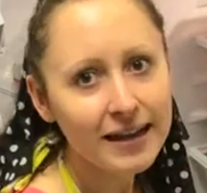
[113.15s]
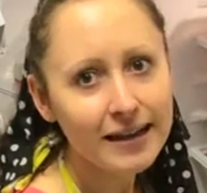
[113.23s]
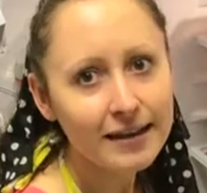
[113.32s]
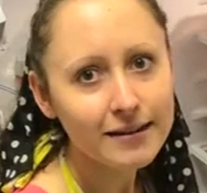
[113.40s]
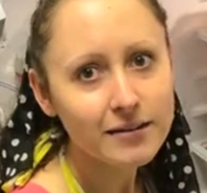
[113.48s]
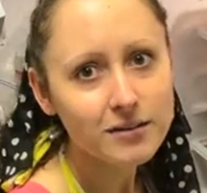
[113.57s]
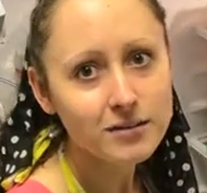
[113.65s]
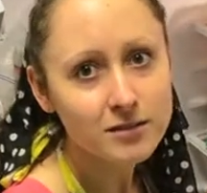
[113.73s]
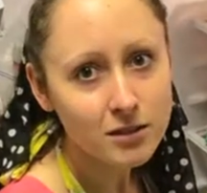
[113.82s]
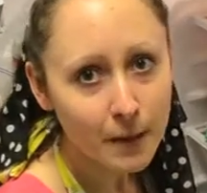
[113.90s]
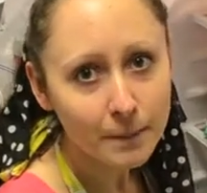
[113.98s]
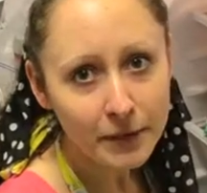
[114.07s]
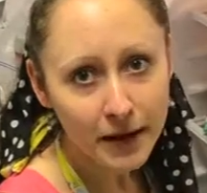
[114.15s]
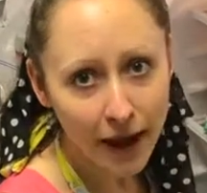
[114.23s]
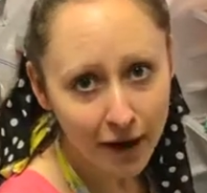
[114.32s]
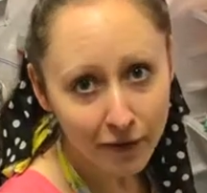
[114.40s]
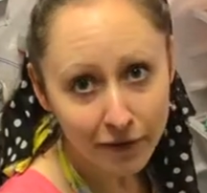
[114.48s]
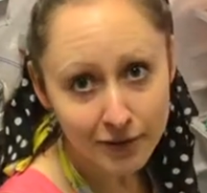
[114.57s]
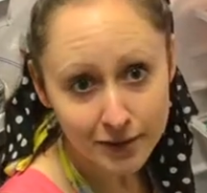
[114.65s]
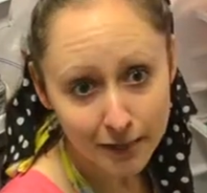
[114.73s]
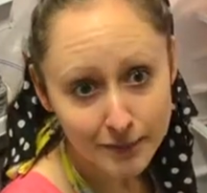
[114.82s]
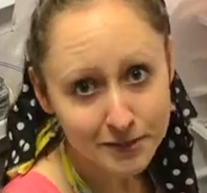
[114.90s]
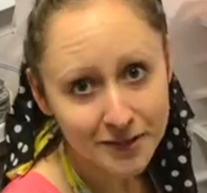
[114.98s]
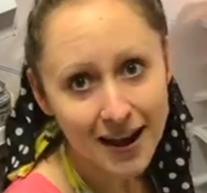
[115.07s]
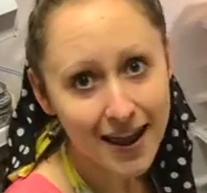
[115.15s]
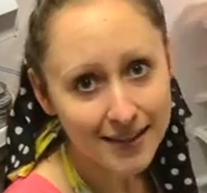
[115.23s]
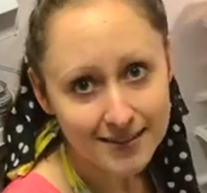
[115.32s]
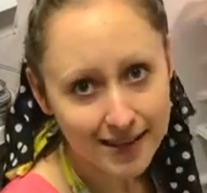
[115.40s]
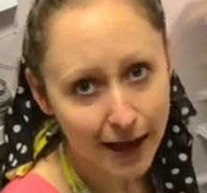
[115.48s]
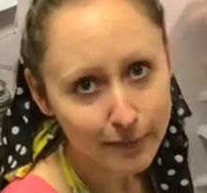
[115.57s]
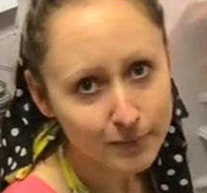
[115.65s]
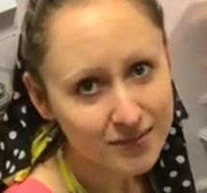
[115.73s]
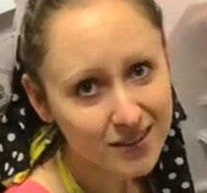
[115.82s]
and dump it out in the dumpster ASAP.